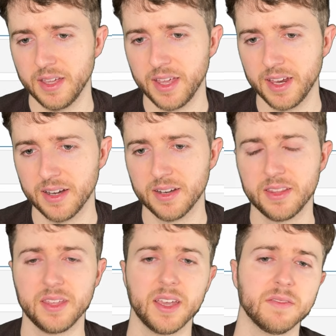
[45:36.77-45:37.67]
and
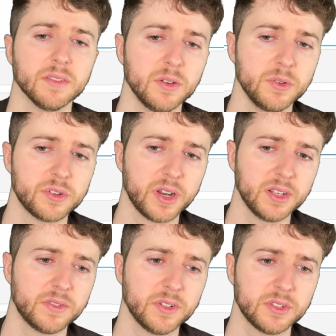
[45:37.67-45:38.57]
they have low
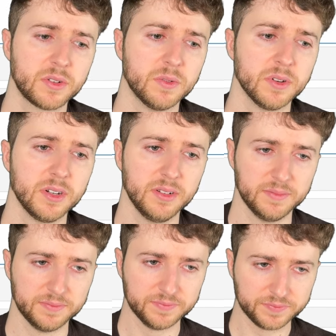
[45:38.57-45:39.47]
transfer score
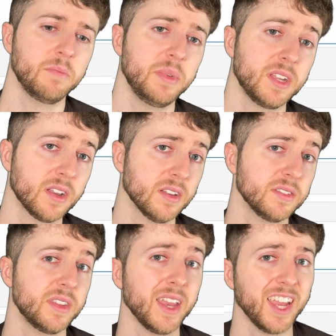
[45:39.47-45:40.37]

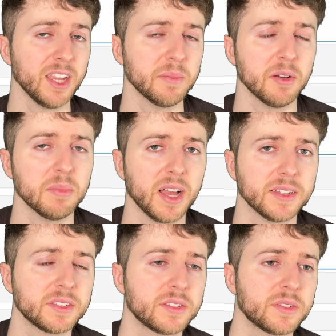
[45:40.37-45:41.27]
because the AML
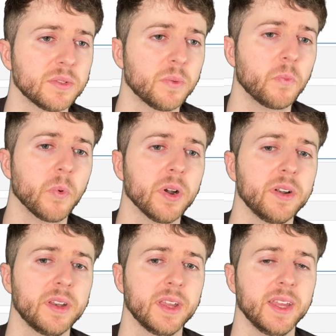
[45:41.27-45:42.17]
blasts
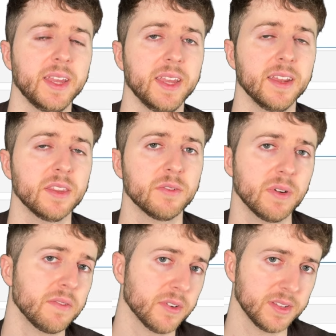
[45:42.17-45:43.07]
weren't in the
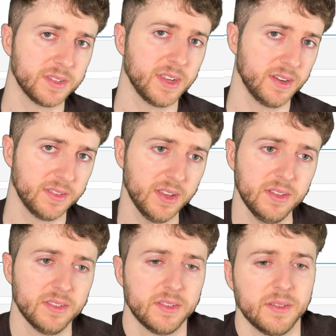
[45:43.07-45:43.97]
reference datasets.